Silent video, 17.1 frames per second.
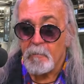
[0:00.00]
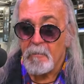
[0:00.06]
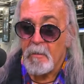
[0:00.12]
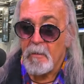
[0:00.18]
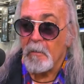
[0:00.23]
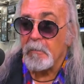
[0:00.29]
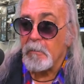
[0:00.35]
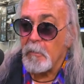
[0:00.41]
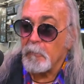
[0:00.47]

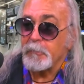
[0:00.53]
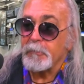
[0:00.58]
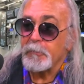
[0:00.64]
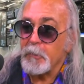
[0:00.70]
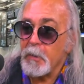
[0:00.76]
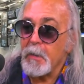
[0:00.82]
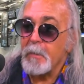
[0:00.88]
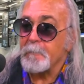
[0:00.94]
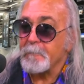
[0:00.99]
Hey, go
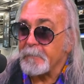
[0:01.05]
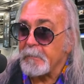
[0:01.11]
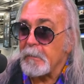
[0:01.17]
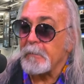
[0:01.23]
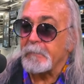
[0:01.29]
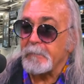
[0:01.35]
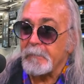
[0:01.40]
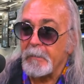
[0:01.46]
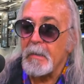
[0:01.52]
Trump,
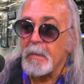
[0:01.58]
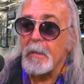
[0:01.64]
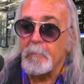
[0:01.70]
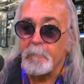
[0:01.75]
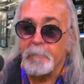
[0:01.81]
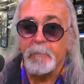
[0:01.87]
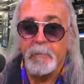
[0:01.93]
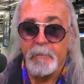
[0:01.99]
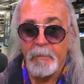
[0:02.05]
go
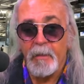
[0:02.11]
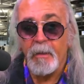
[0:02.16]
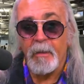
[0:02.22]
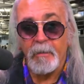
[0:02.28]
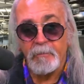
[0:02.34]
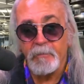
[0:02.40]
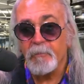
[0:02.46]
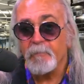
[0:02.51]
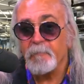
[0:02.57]
Trump. Yeah,
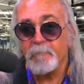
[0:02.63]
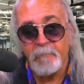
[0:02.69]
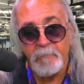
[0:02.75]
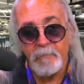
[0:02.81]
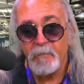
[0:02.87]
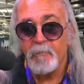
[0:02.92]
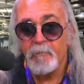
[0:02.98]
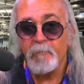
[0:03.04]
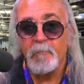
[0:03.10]
you're
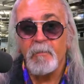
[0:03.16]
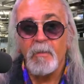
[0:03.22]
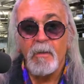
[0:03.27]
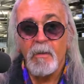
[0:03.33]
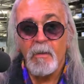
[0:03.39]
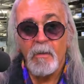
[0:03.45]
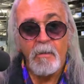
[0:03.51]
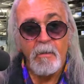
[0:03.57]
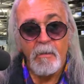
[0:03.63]
you're
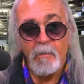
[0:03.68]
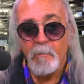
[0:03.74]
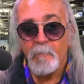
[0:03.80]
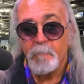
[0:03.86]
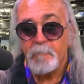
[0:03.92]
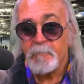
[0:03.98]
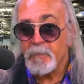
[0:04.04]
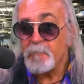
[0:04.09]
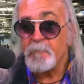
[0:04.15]

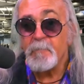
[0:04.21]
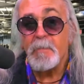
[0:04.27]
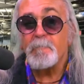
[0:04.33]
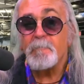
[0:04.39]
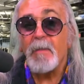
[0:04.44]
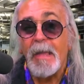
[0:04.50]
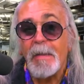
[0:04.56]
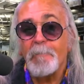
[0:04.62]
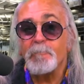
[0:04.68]
you've
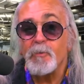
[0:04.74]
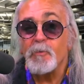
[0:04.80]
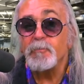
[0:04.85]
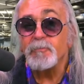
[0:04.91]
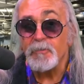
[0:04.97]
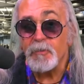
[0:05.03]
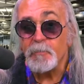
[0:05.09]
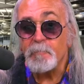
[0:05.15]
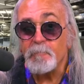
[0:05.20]
been
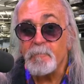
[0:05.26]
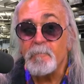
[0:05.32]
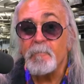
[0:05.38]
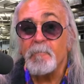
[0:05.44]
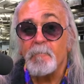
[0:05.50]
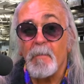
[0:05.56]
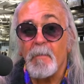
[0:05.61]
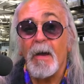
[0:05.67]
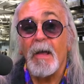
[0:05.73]
bamboozled
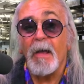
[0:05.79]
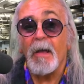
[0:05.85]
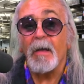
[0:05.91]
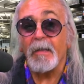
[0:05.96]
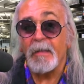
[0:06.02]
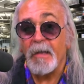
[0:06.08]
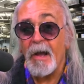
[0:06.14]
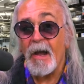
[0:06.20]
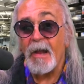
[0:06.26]
by a
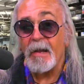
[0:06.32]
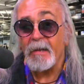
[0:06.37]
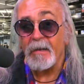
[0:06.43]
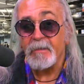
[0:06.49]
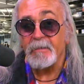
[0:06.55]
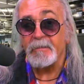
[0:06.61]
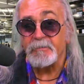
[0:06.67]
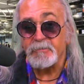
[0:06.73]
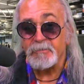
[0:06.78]
guy
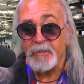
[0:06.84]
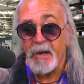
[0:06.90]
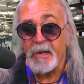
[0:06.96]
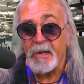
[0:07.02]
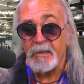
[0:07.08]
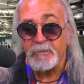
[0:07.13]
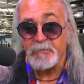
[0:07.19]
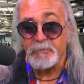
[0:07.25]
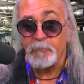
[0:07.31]
in the
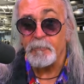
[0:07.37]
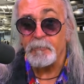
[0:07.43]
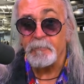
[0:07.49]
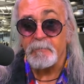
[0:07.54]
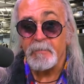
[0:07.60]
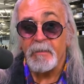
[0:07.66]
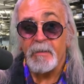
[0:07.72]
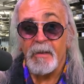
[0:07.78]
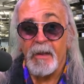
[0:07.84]
shiny
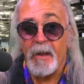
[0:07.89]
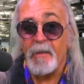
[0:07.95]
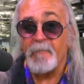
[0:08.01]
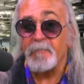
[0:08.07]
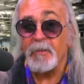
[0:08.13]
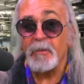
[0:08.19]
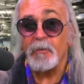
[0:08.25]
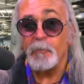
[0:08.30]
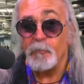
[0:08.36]
suit
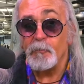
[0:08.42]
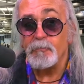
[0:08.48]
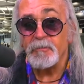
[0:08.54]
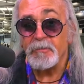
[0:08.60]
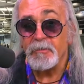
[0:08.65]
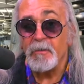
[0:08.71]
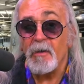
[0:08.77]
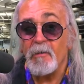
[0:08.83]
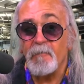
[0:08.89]
and the
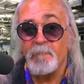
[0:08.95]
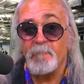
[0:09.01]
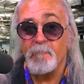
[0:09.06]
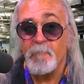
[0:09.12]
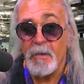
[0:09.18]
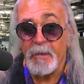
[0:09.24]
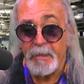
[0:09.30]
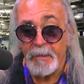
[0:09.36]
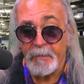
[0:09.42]
illusion of
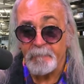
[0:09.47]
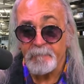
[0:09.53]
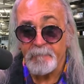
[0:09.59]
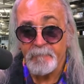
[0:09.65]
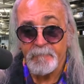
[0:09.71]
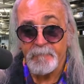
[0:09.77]
money.